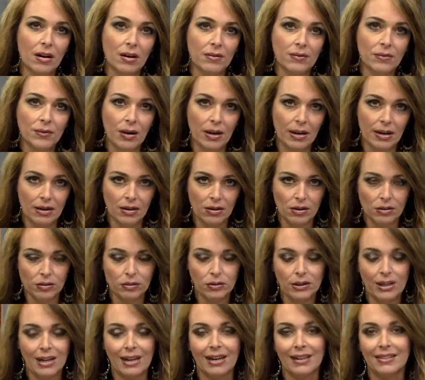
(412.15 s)
of, you know,
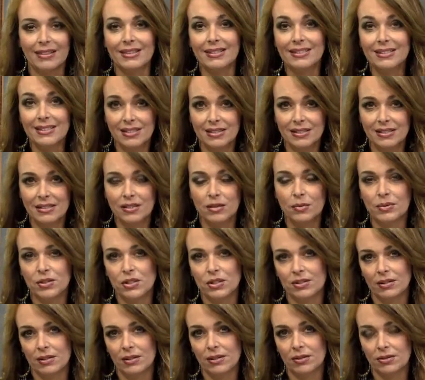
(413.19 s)
looking at the DISC, which
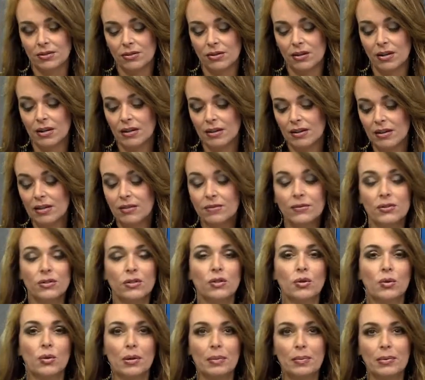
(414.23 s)
is another
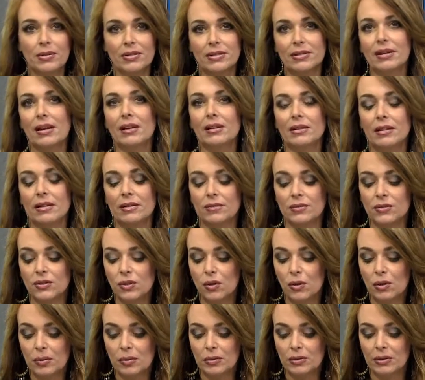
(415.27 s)
inventory, personality
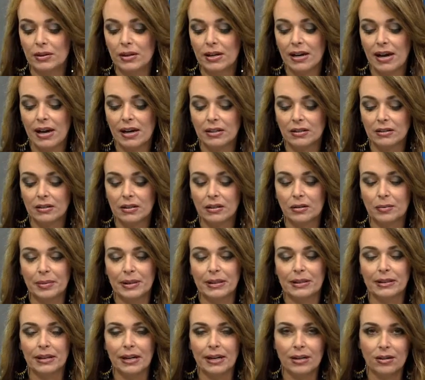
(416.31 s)
inventory we're looking at a little
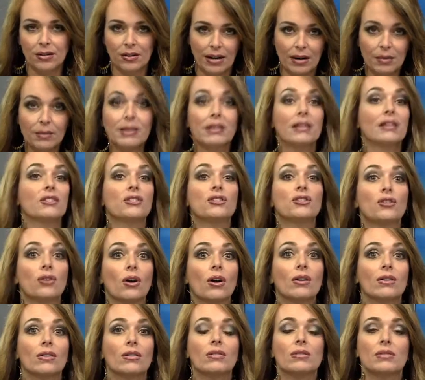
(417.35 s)
bit later, and I realize your
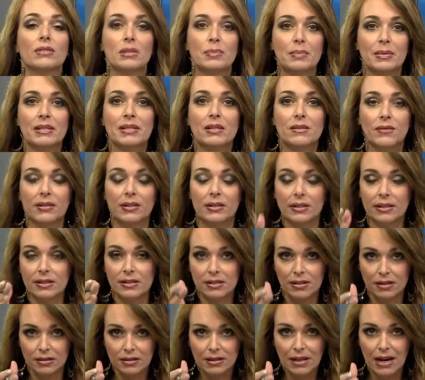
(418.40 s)
article specifically is
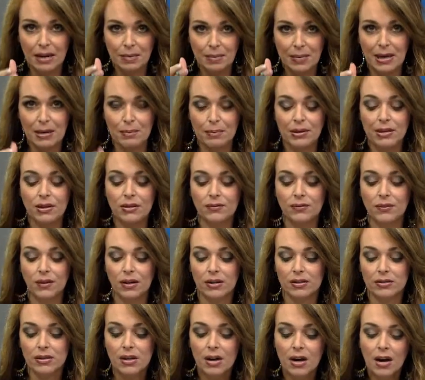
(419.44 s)
on type A
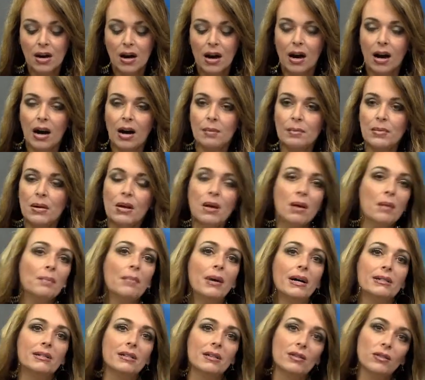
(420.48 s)
pitfalls,
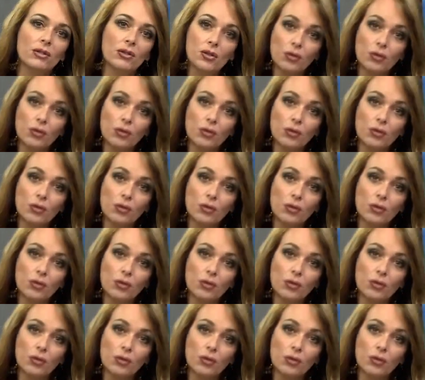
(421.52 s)
but the